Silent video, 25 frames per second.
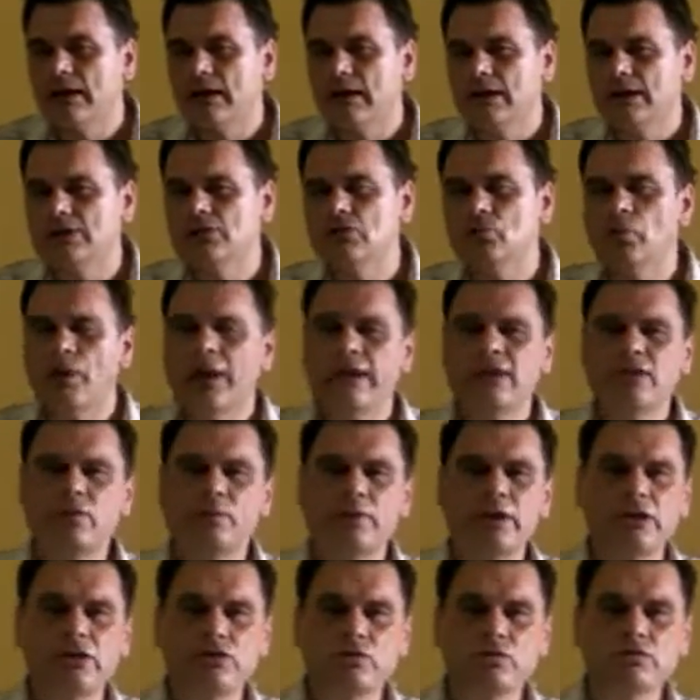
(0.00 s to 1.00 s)
So when do
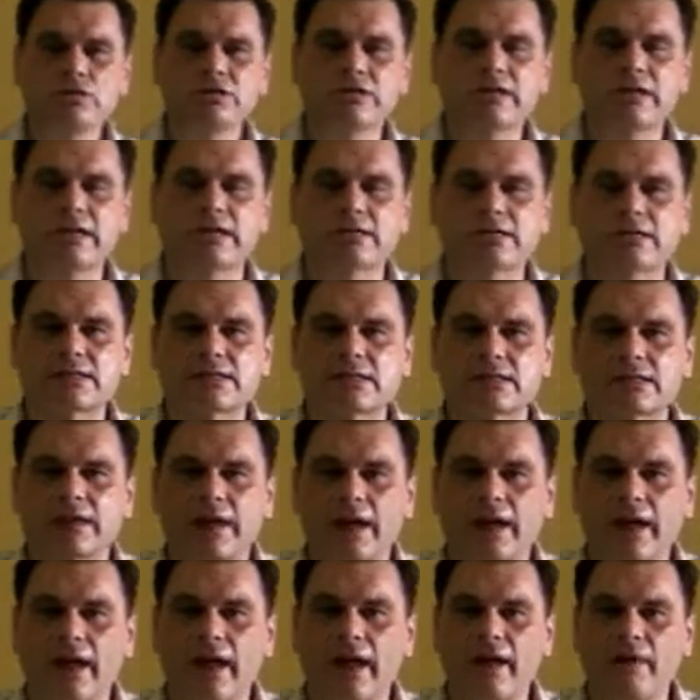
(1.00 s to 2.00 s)
we use this
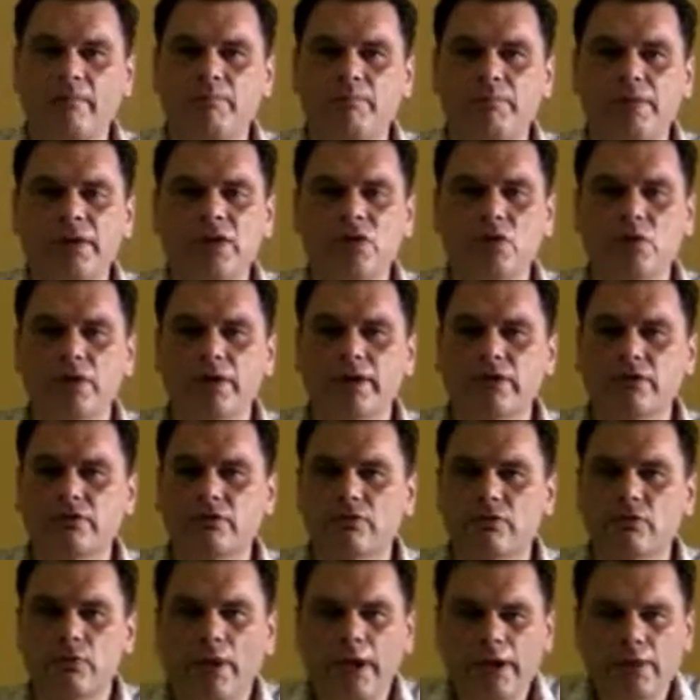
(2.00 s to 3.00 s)
be going
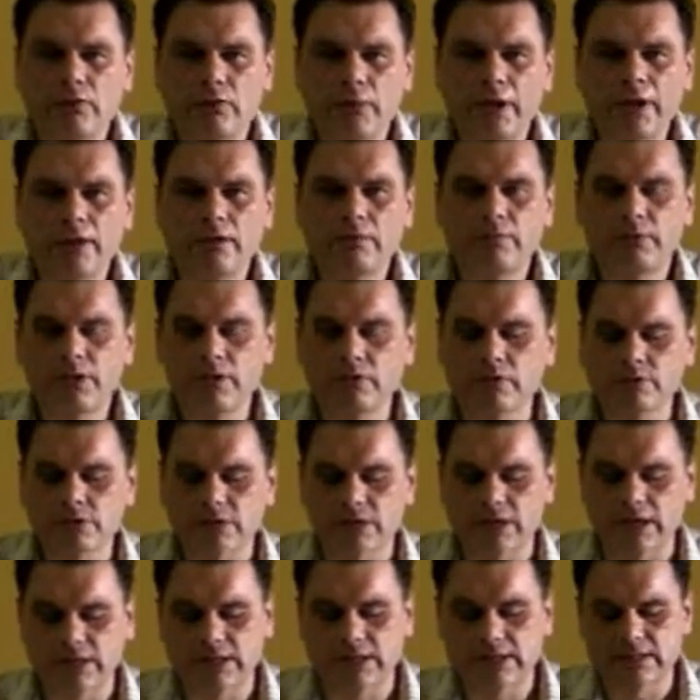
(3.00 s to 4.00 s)
to? When do we use
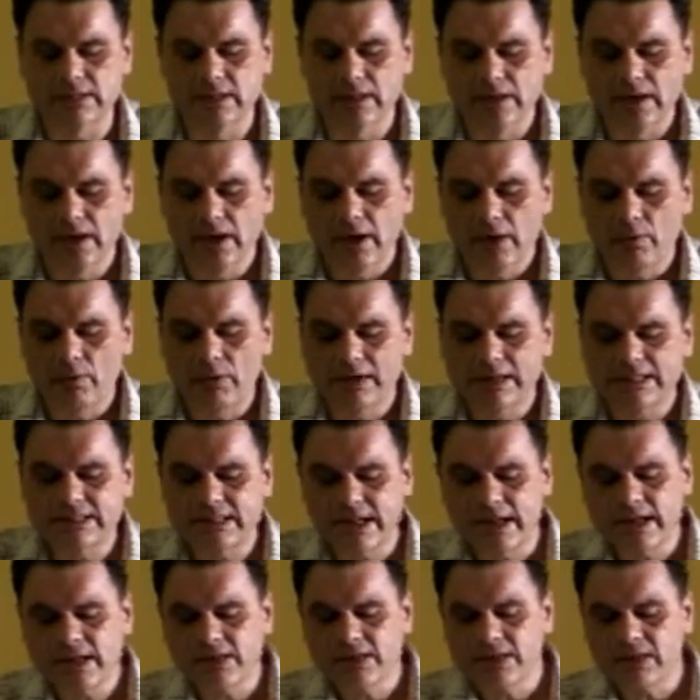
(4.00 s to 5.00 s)
this? Well,
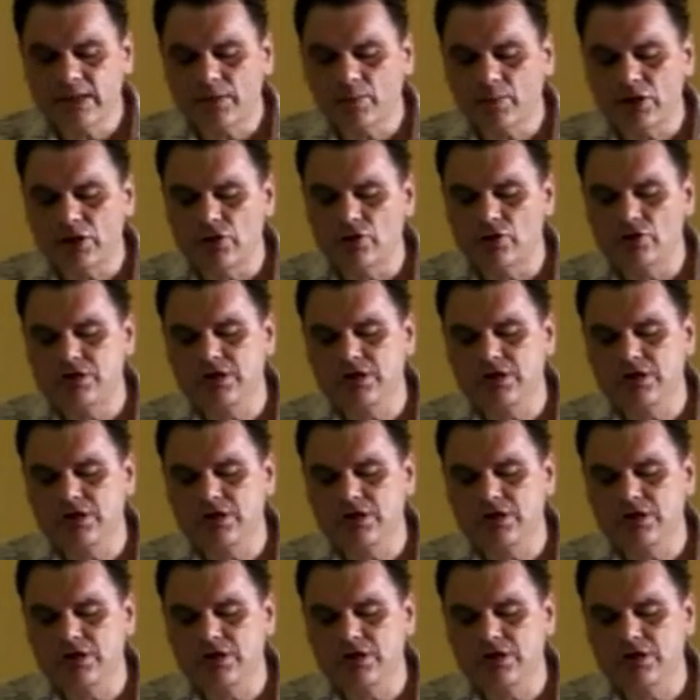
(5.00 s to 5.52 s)
essentially we use